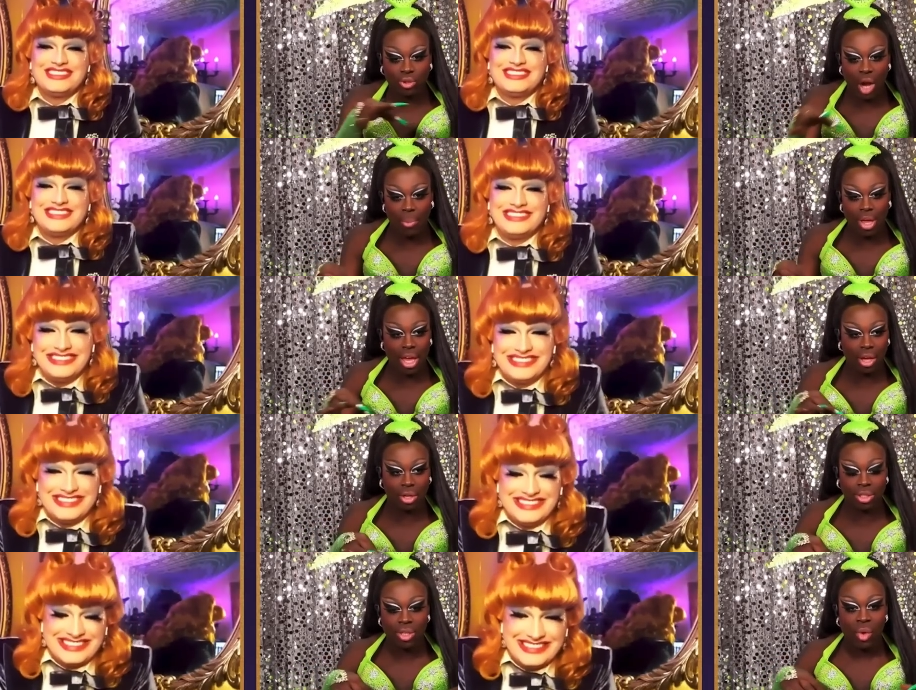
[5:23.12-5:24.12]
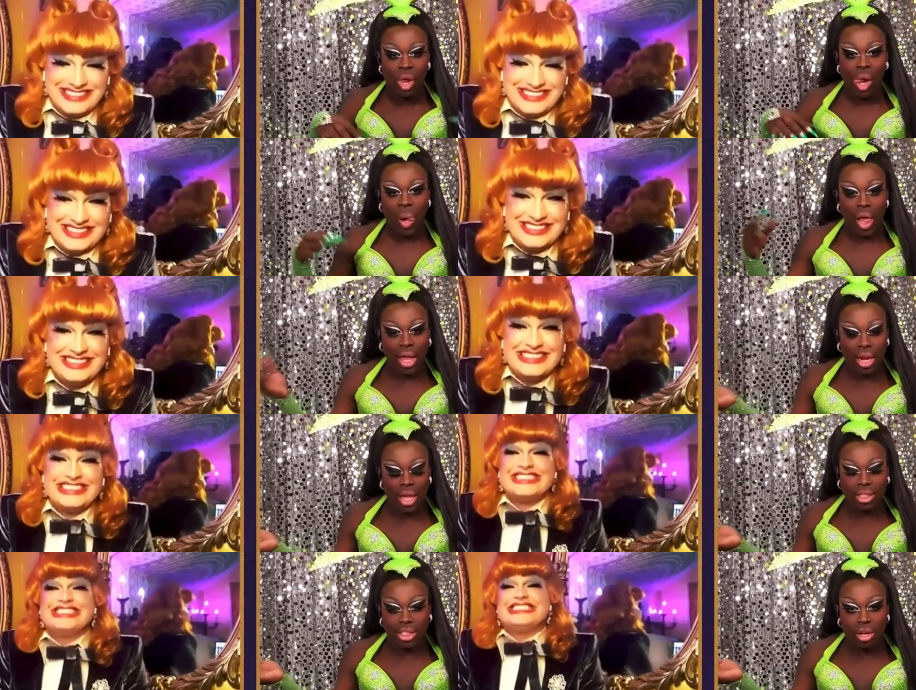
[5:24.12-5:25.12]
Speaker 1: strappy heels and
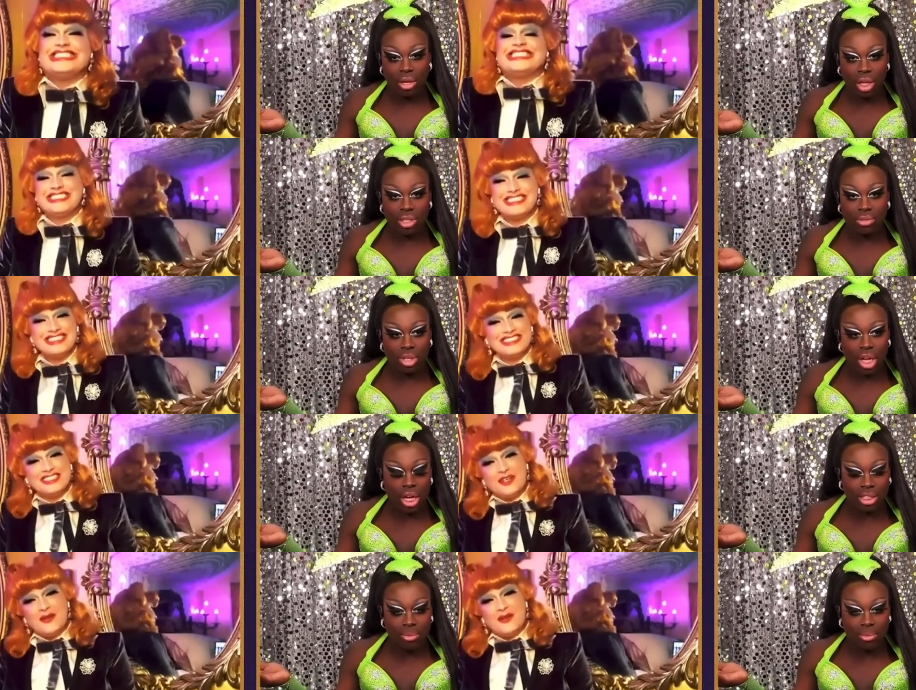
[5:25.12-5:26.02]
it still looks good